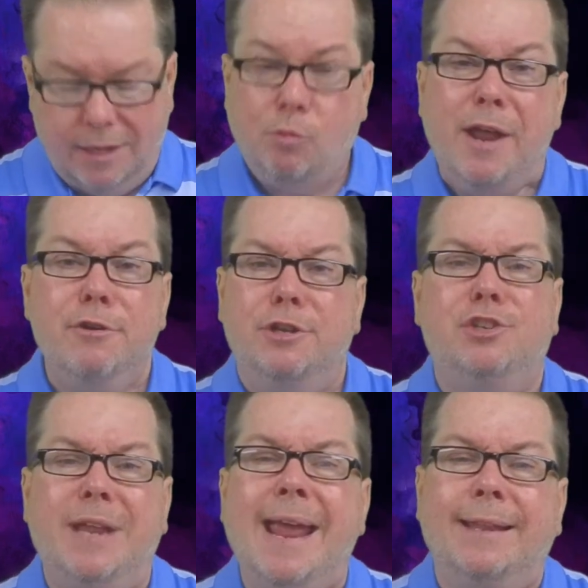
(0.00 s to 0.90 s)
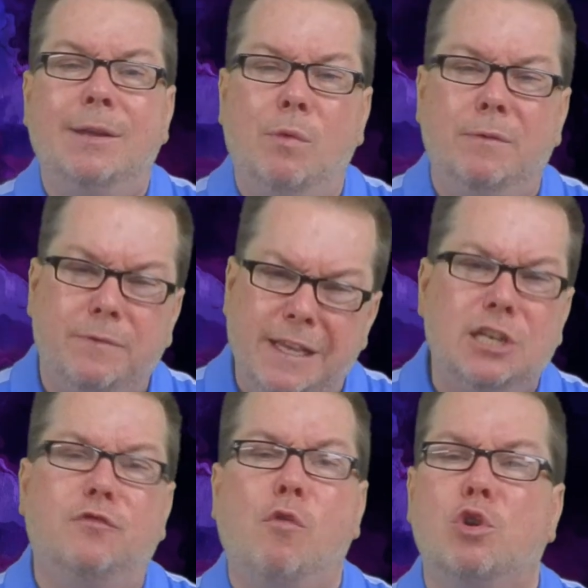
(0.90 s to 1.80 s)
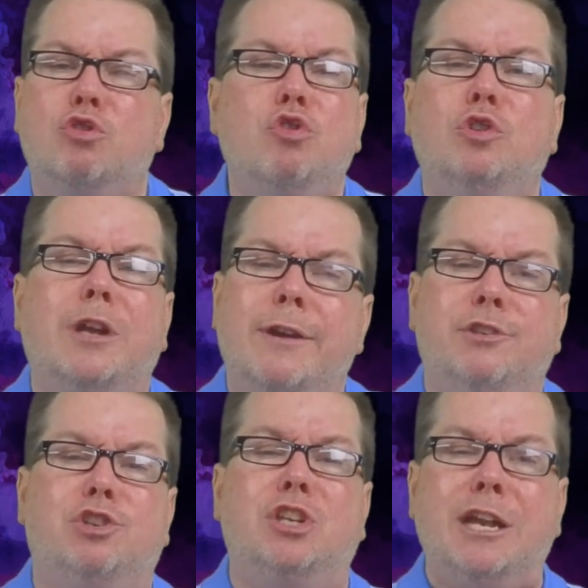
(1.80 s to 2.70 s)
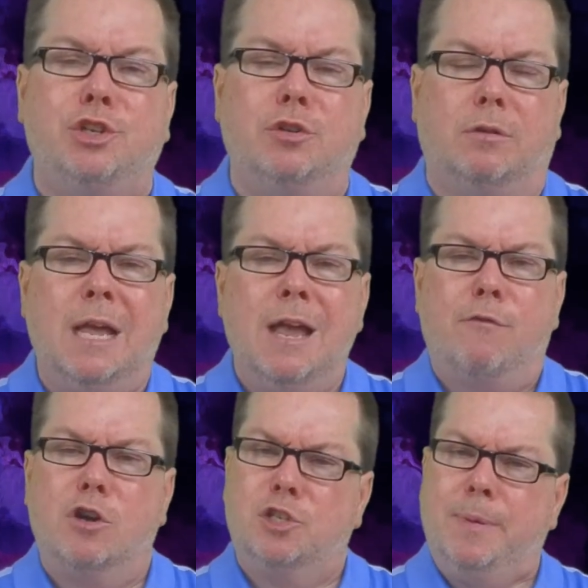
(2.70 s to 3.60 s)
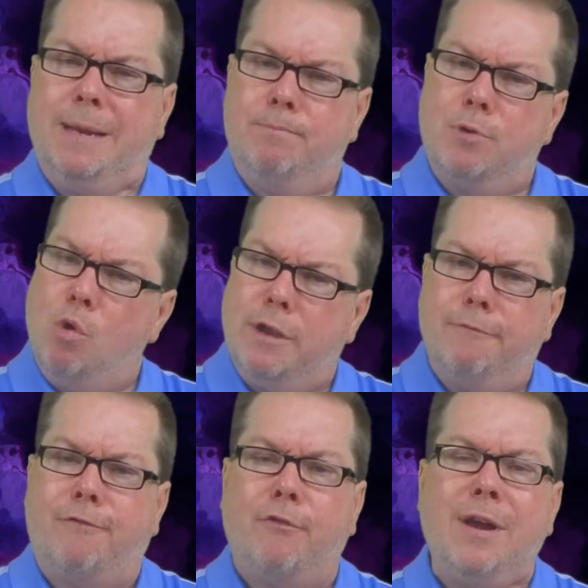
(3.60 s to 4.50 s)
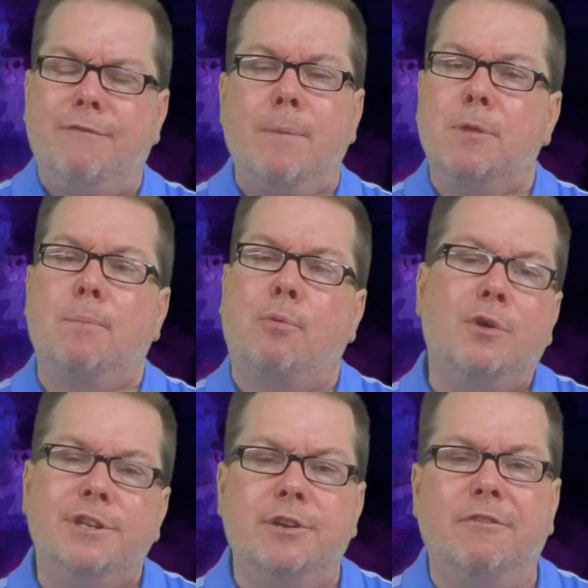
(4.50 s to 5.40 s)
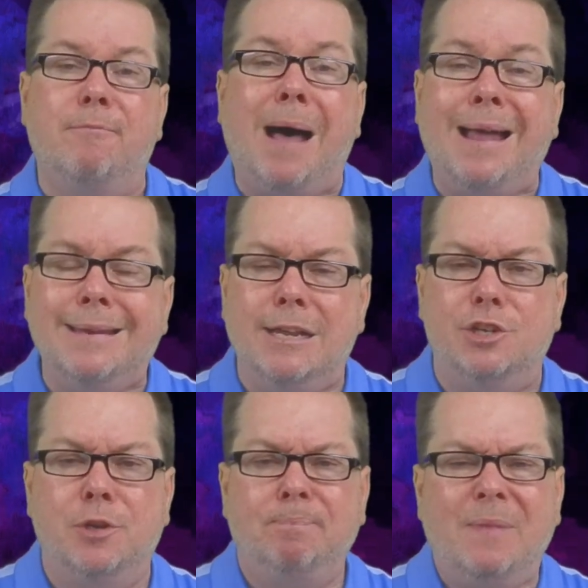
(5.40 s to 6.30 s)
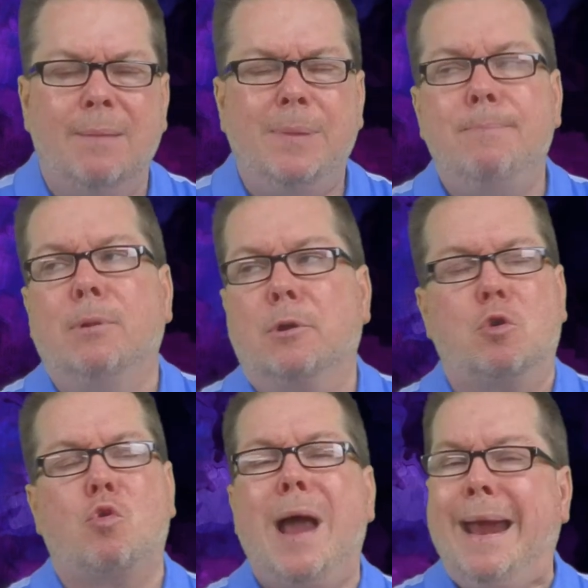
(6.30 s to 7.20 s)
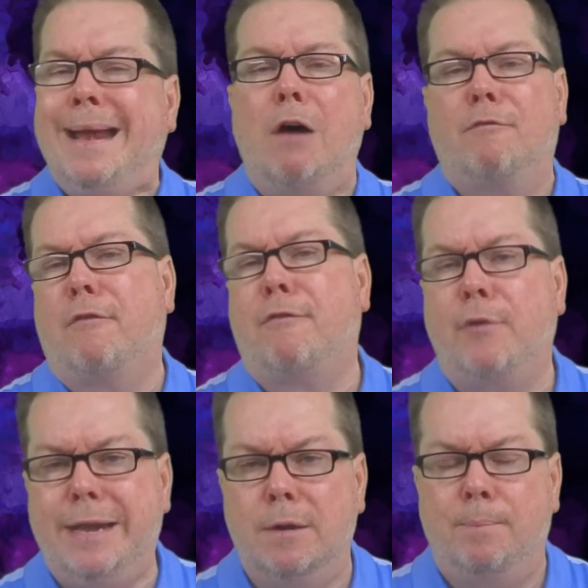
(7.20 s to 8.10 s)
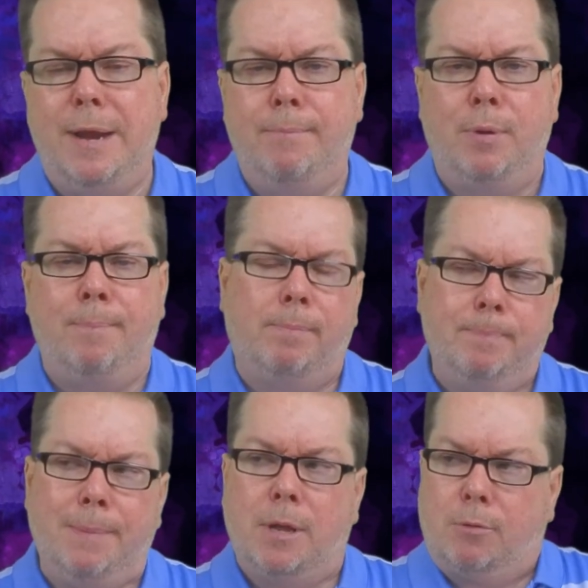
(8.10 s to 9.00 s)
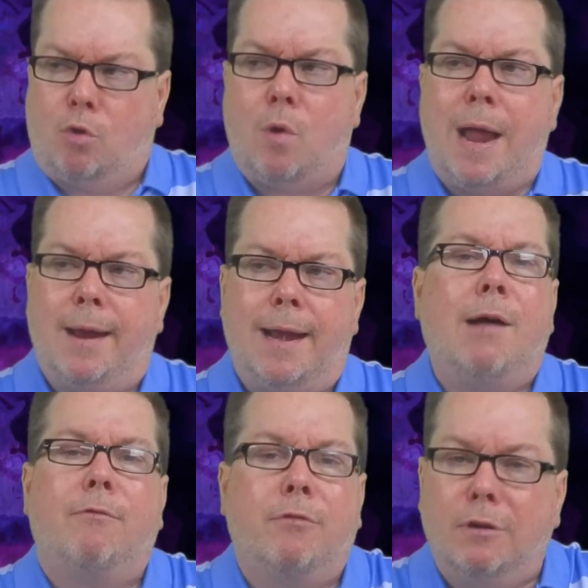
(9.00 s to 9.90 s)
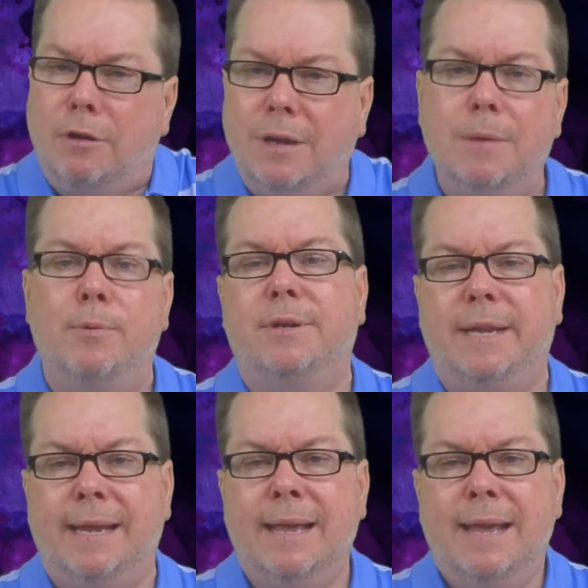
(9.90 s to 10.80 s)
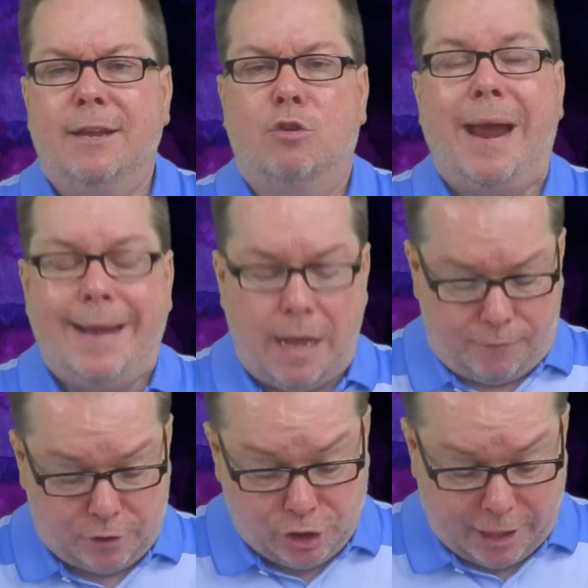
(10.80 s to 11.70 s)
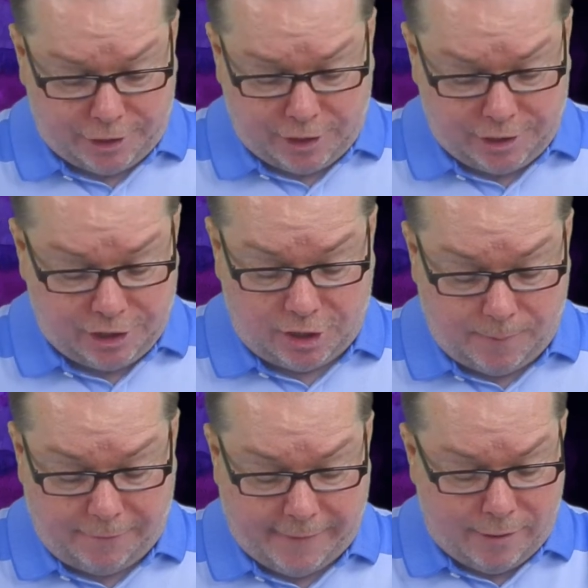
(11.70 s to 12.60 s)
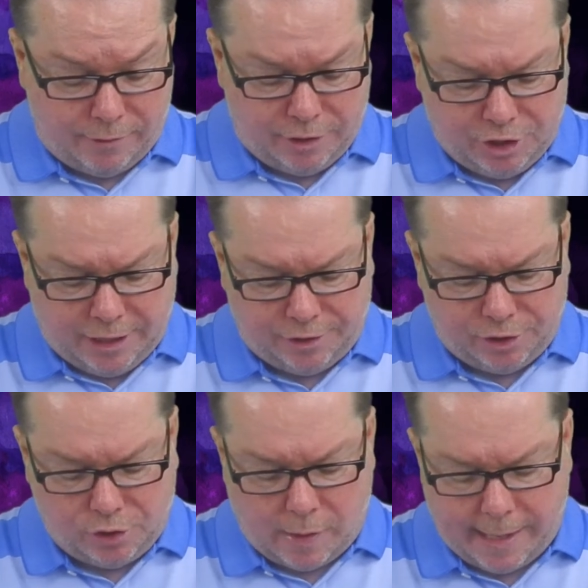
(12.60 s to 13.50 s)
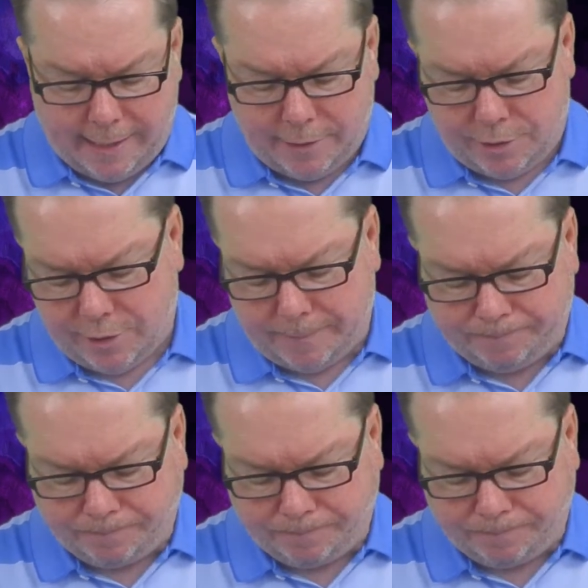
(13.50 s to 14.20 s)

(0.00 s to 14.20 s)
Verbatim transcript: We understand that these four truths are essential for us being broken free from the prison of bondage. People are crying out for freedom. People are crying out for liberty, crying out for justice is to be found in Jesus Christ.